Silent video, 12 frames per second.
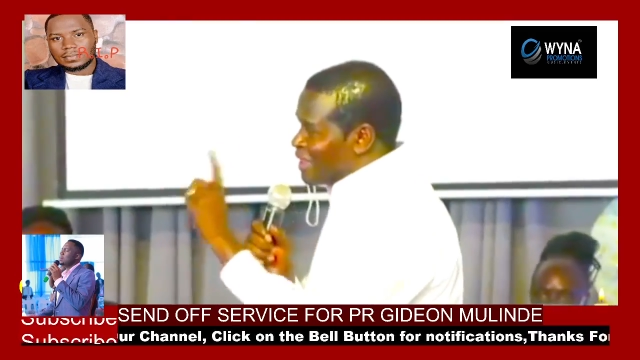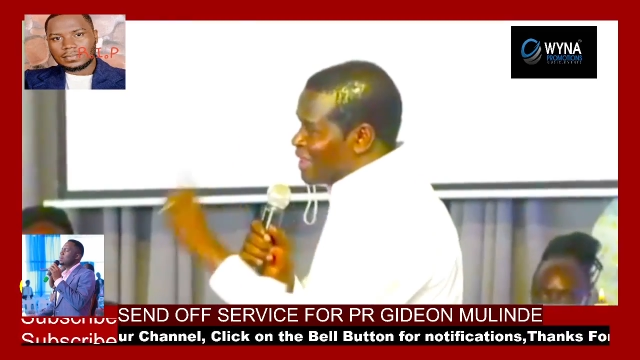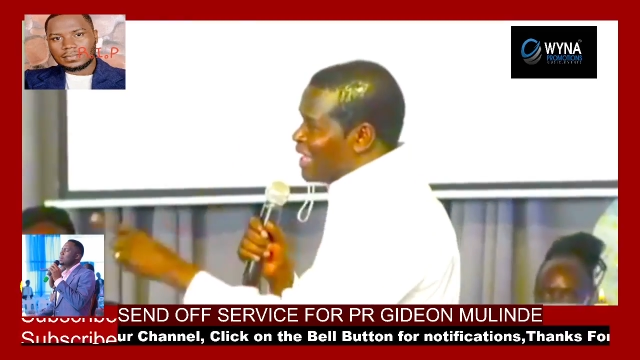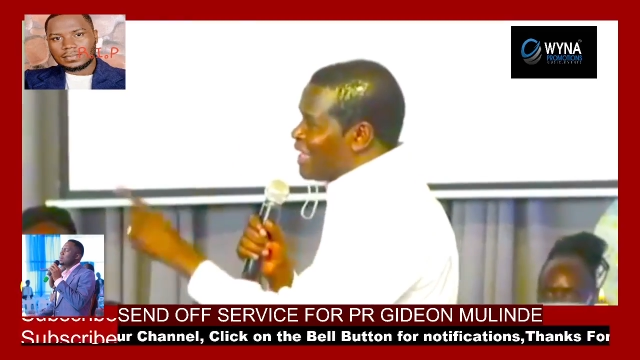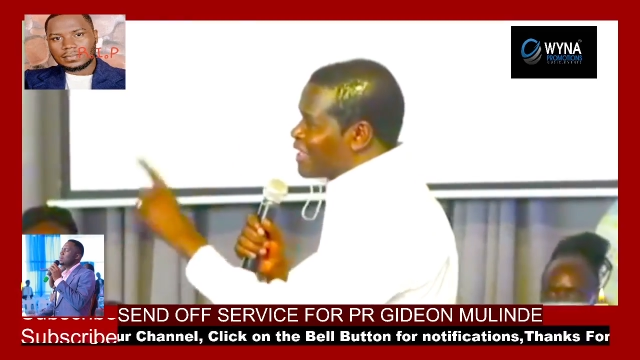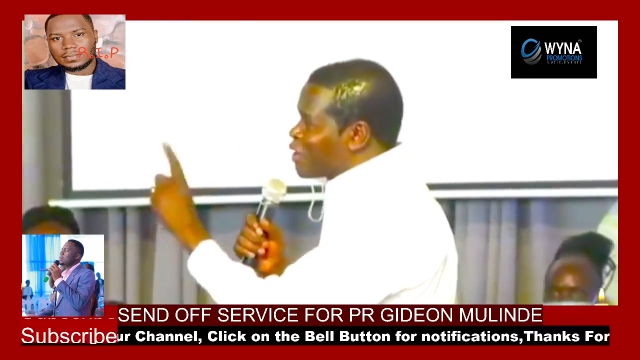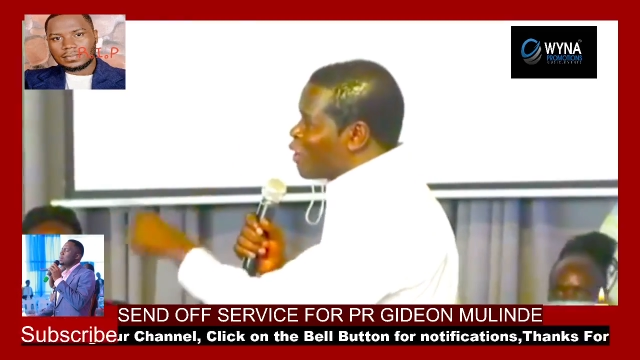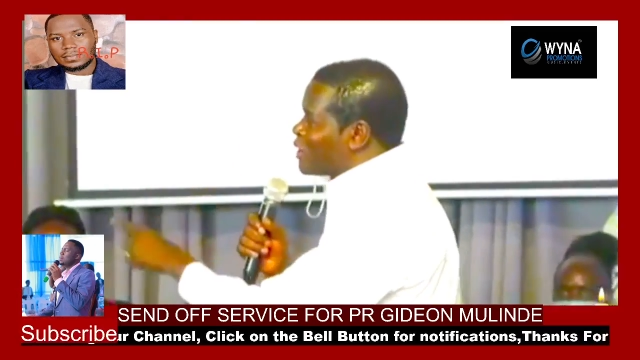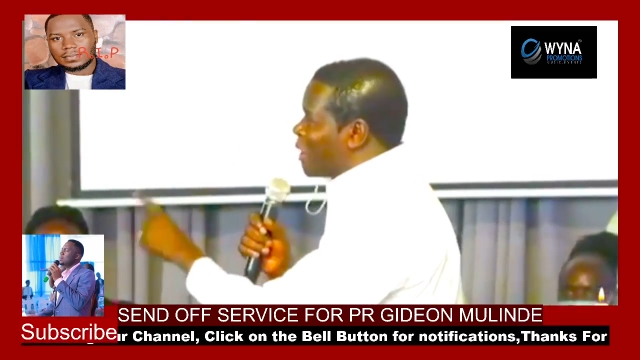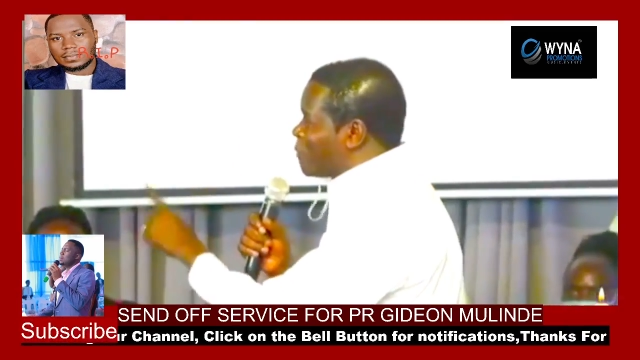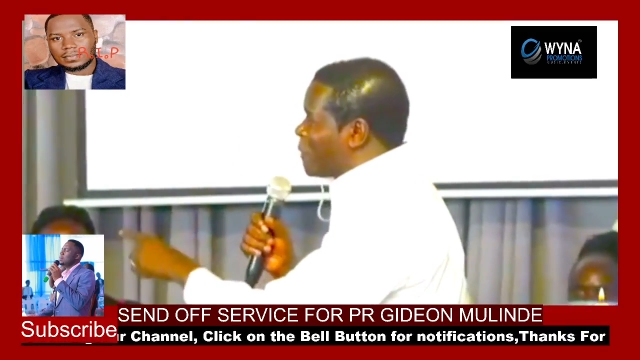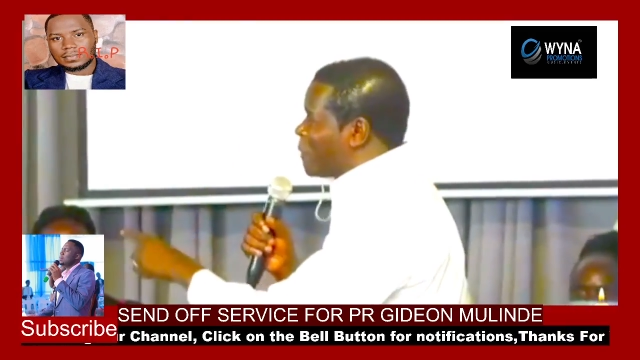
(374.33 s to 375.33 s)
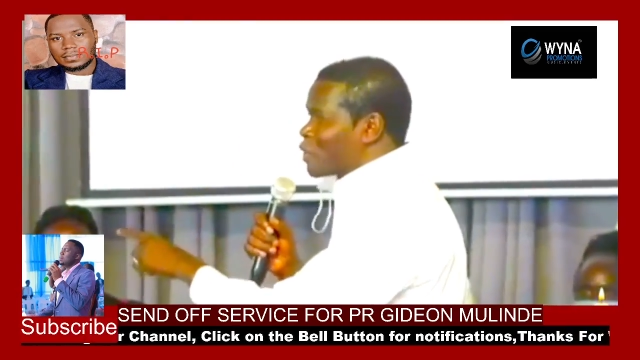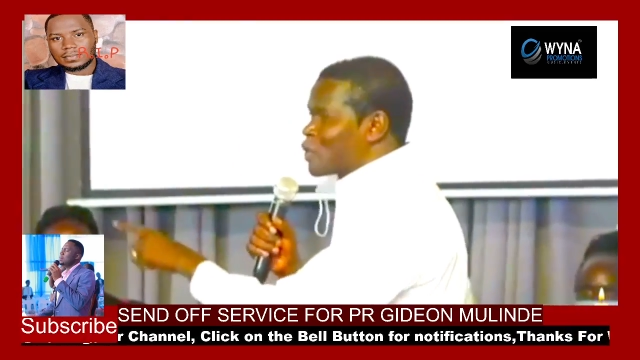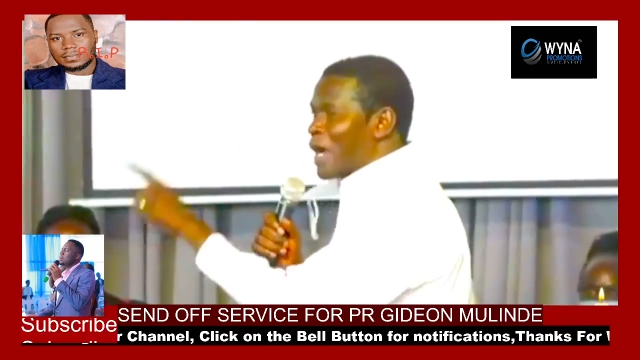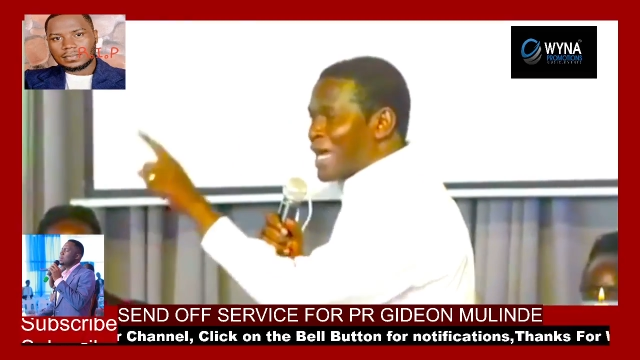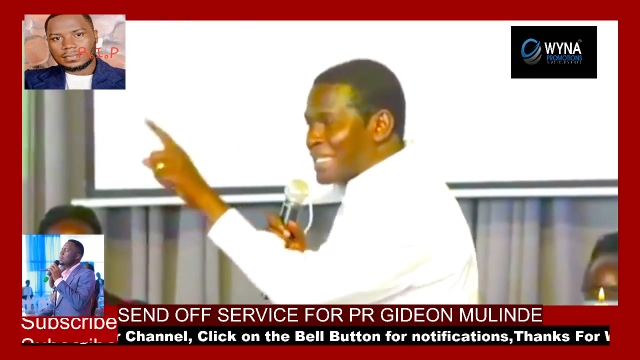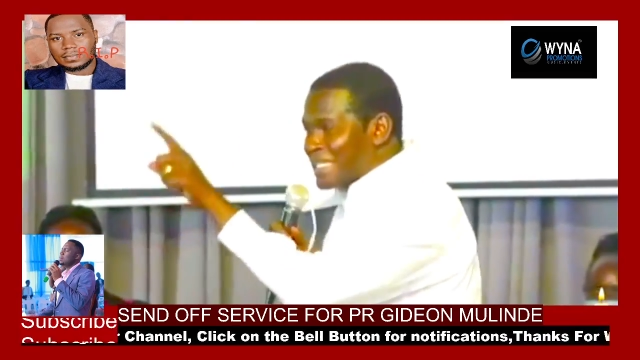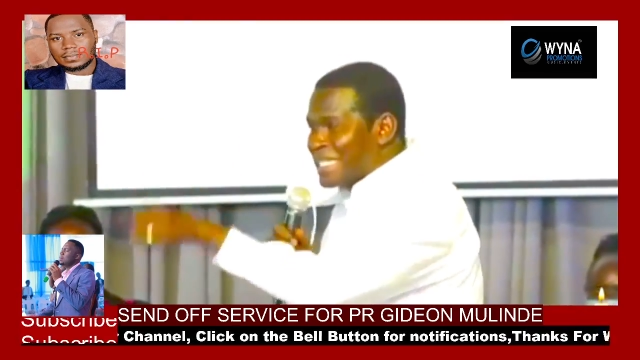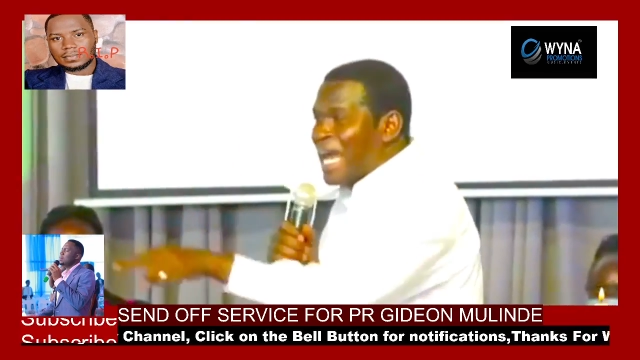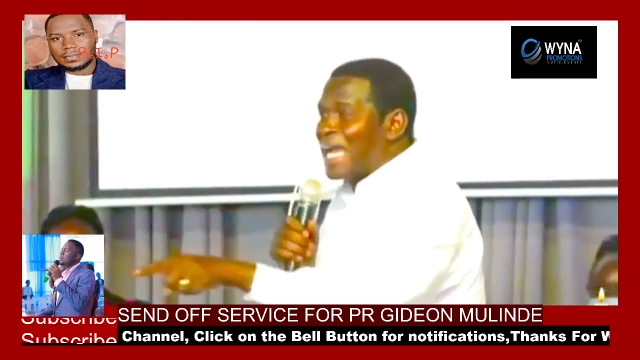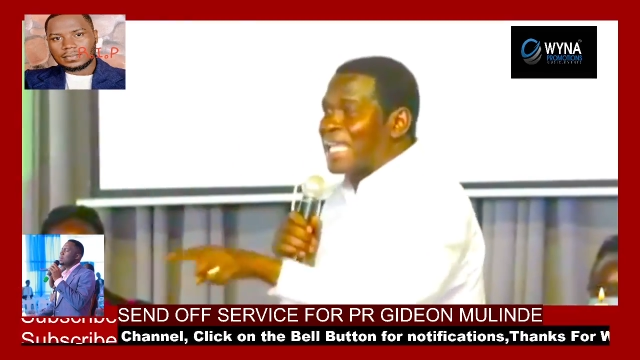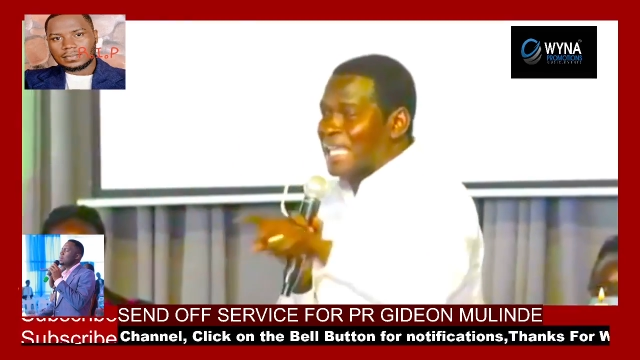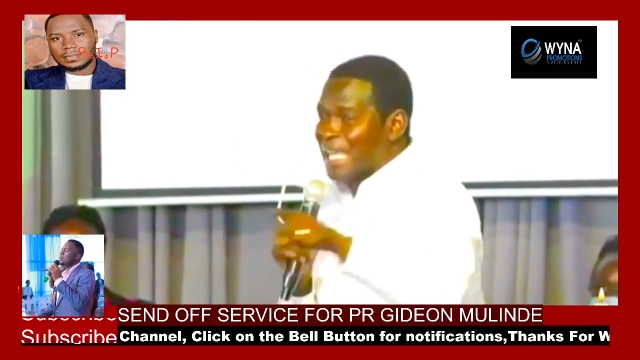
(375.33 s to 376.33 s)
Speaker 1: then he told the people to
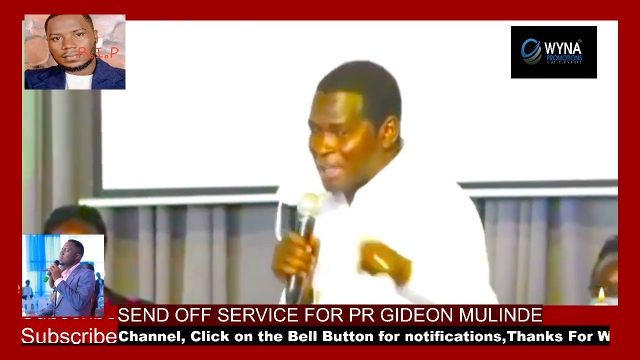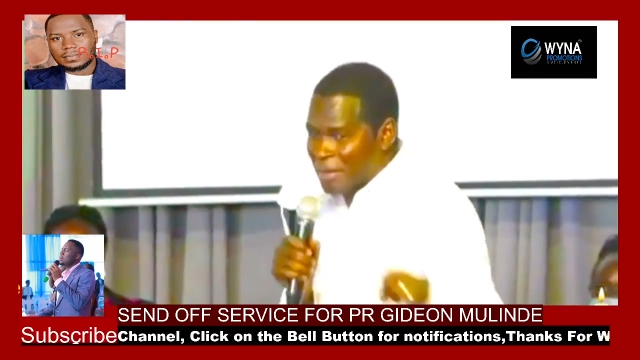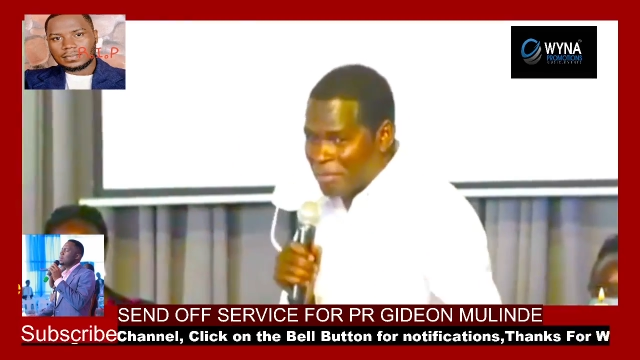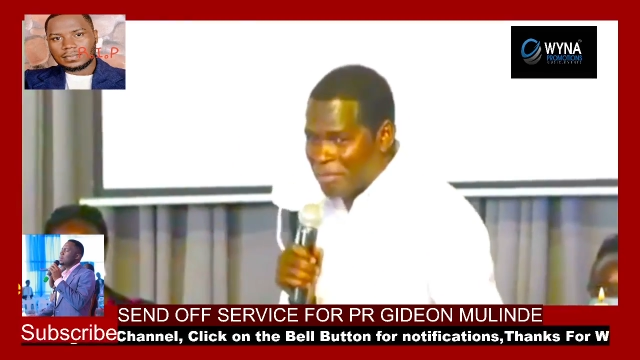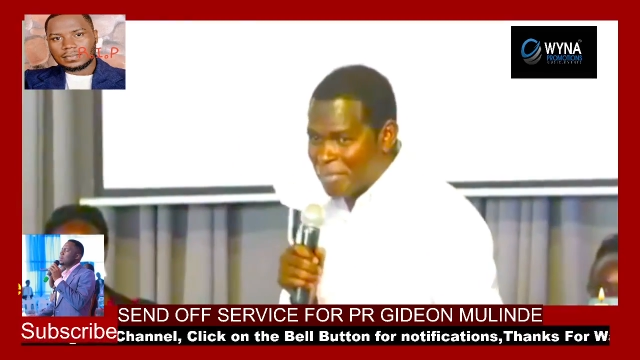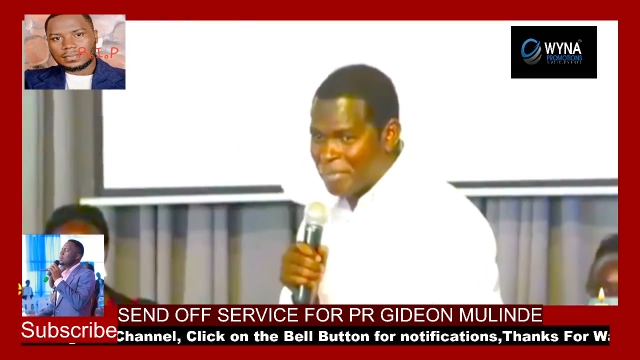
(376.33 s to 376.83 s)
untie him.